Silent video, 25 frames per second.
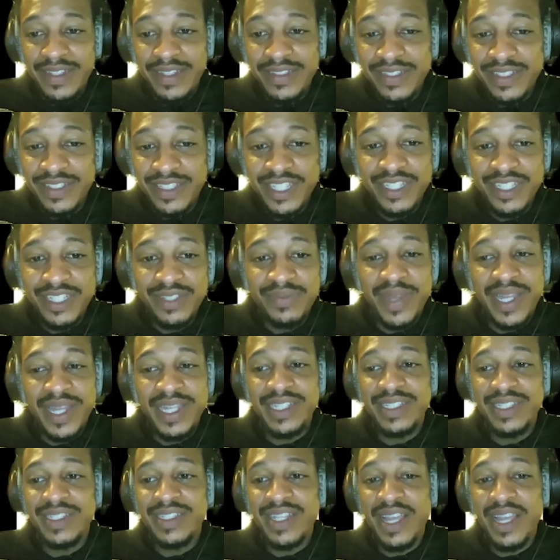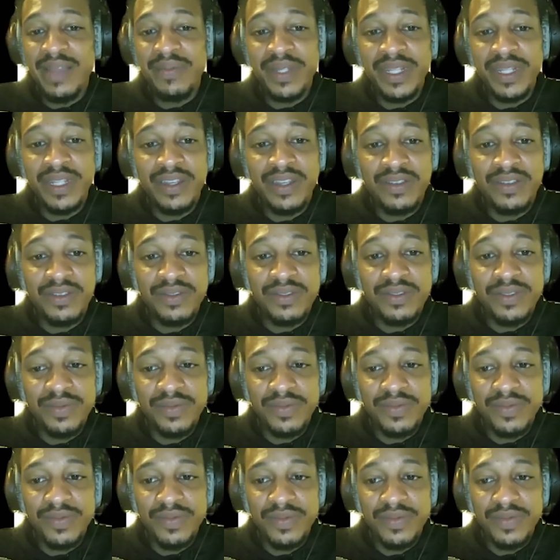Just by his name alone,
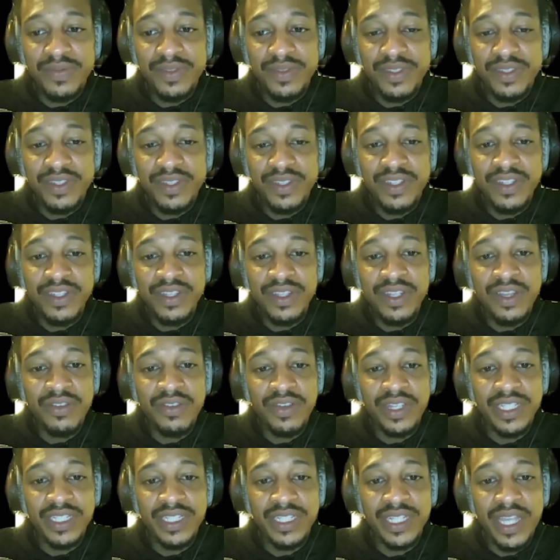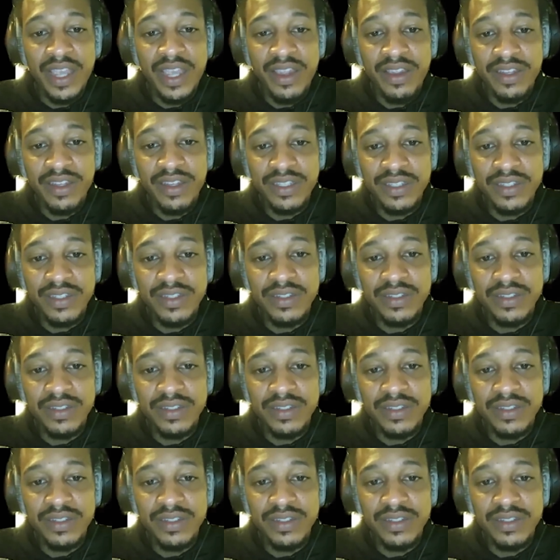you're learning his character.